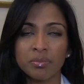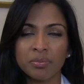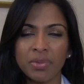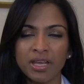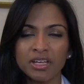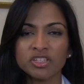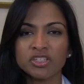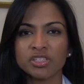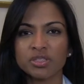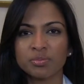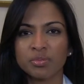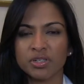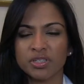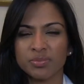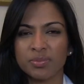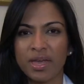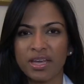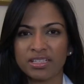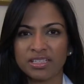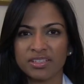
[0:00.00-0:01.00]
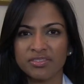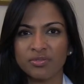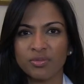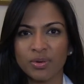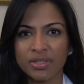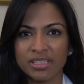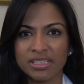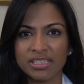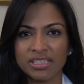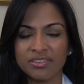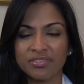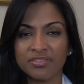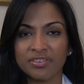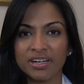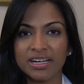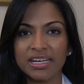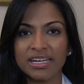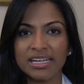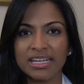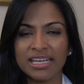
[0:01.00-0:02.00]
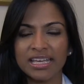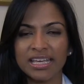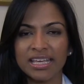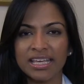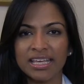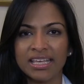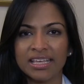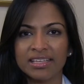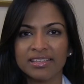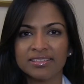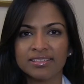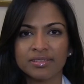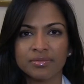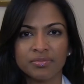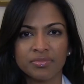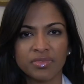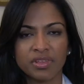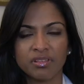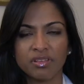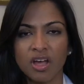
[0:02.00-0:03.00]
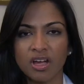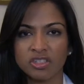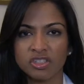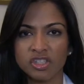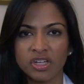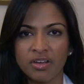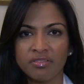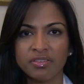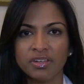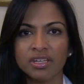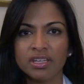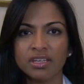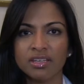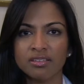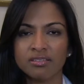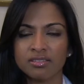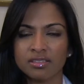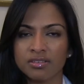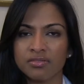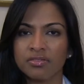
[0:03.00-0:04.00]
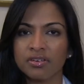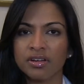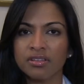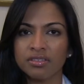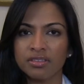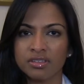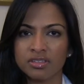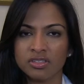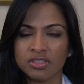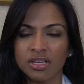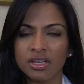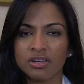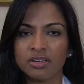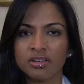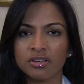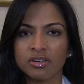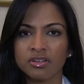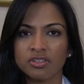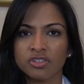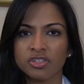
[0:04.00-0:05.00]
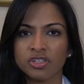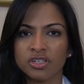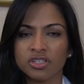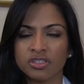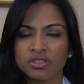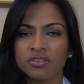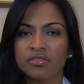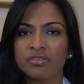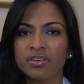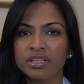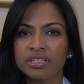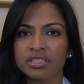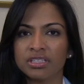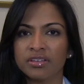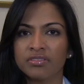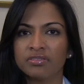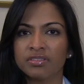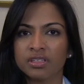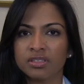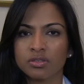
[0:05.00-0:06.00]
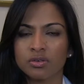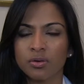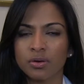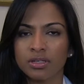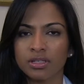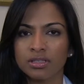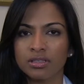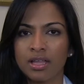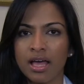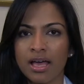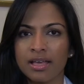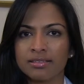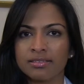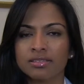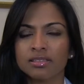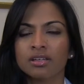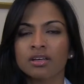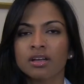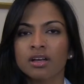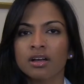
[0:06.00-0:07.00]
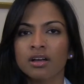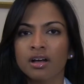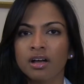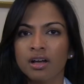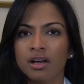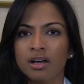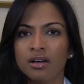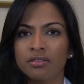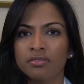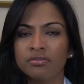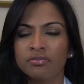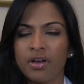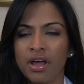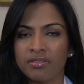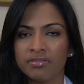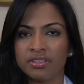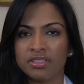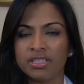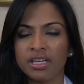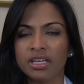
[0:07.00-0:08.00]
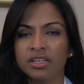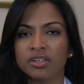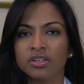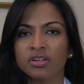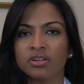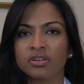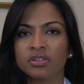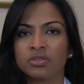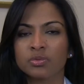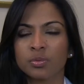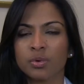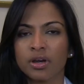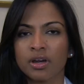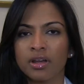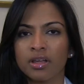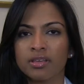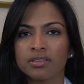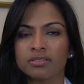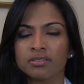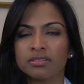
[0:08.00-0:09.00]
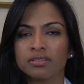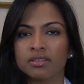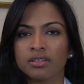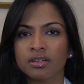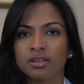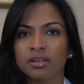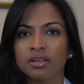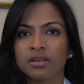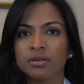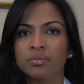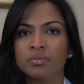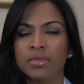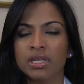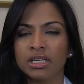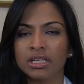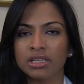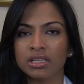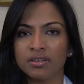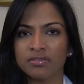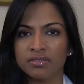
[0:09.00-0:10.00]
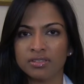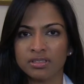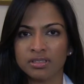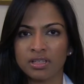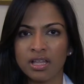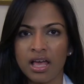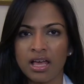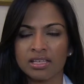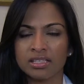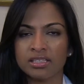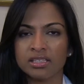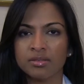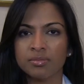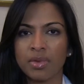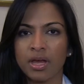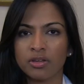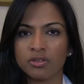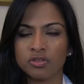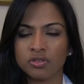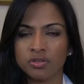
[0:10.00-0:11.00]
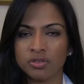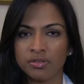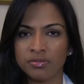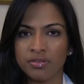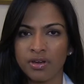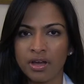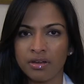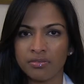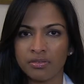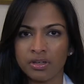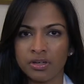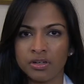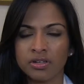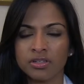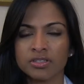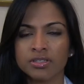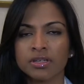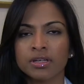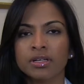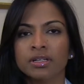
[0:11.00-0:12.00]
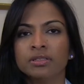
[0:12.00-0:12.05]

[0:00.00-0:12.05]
patient's perspective, what's different is the longevity is different. The standard or traditional facelift is going to last 5 to 10 years, whereas the mini lift lasts about 2 to 5 years.